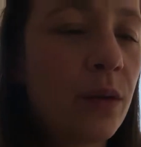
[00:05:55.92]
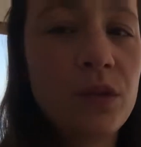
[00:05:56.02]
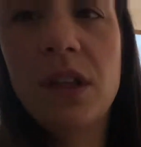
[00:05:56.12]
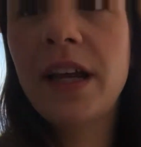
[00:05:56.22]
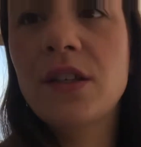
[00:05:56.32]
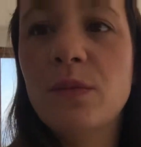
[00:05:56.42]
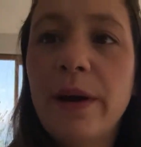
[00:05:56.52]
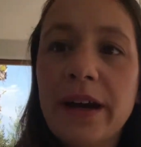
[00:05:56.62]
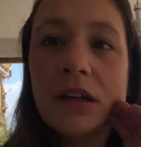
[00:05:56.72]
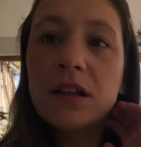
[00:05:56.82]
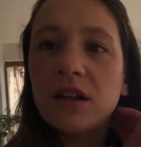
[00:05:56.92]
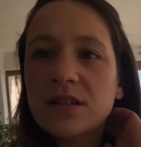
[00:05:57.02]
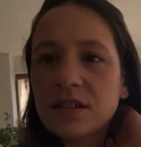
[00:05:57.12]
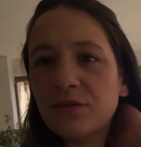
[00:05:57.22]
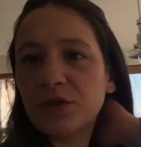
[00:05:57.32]
I would like to buy a
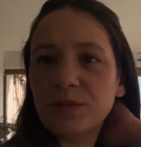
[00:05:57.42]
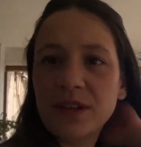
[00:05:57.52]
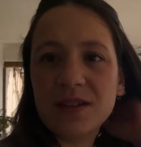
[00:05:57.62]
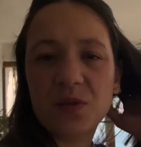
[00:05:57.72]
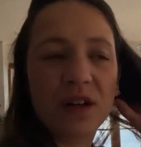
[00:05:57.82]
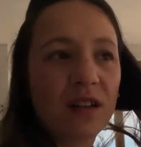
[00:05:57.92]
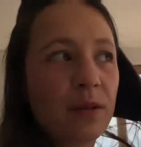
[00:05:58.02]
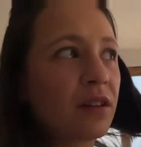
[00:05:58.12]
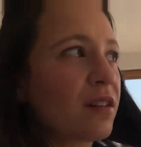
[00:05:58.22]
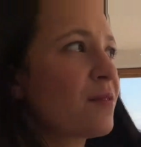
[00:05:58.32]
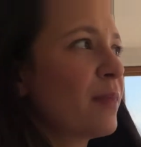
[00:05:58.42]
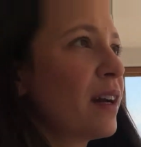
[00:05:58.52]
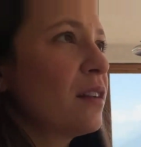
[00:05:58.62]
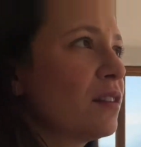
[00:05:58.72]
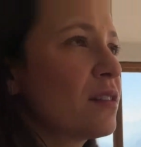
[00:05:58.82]
closet for me as well, because my
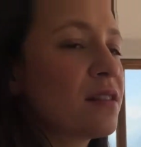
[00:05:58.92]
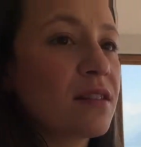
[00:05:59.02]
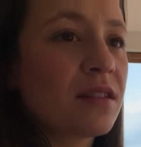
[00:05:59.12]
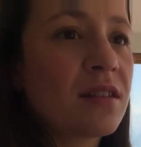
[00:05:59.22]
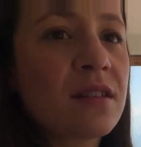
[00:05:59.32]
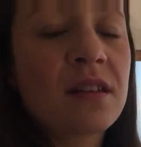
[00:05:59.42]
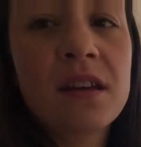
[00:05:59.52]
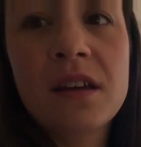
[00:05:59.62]
closet is